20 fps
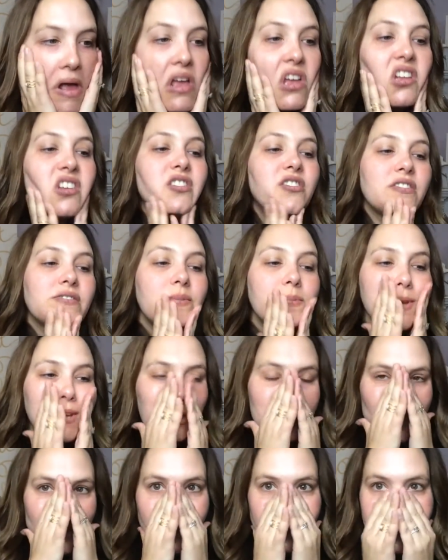And just make
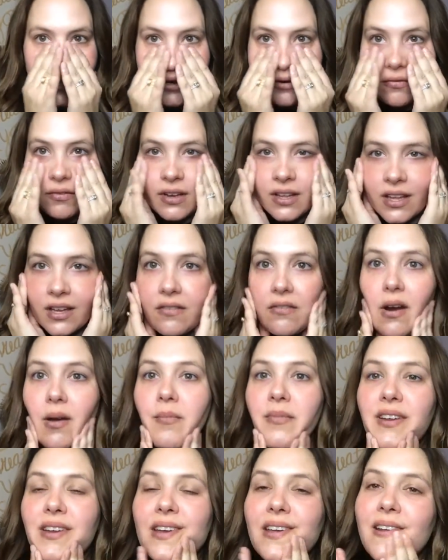sure it's like really
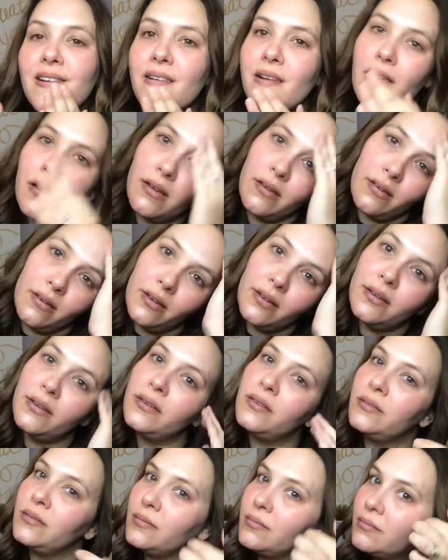rubbed in.
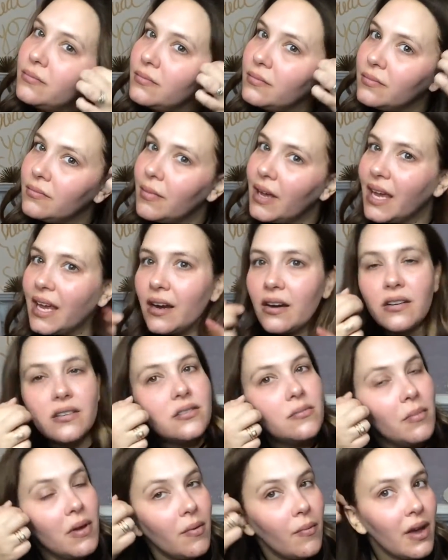My hair's
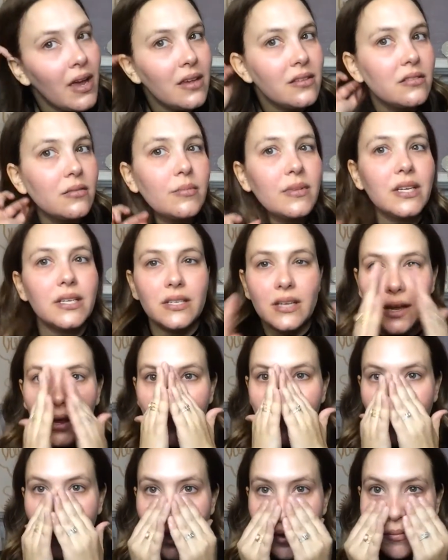in my way, so I'm gonna tuck
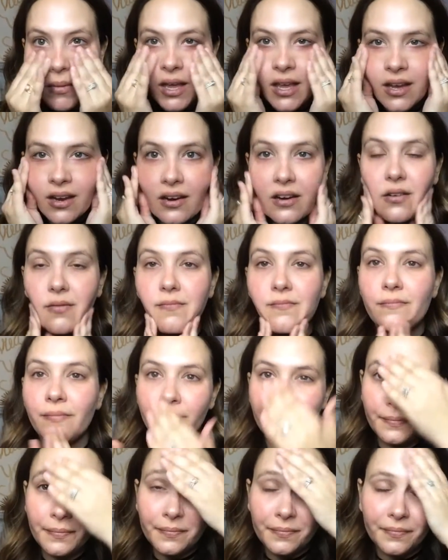it behind my ear.
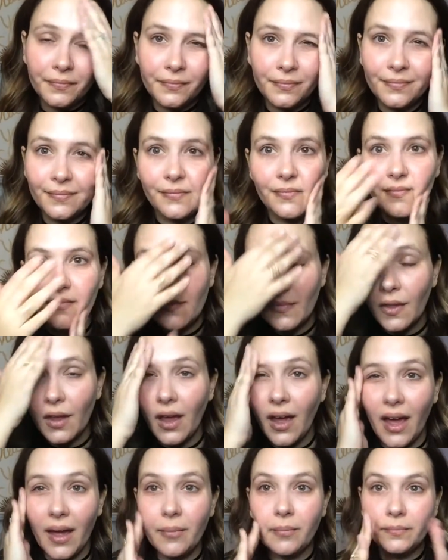
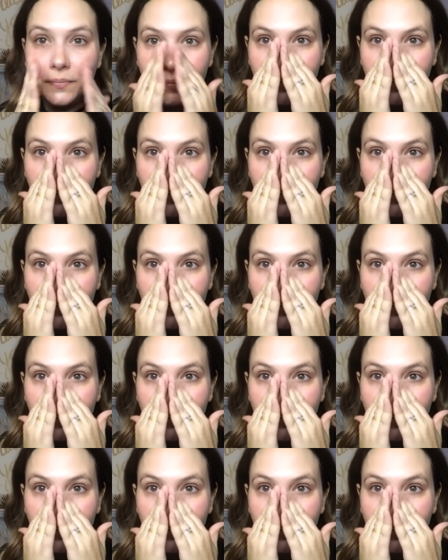Okay.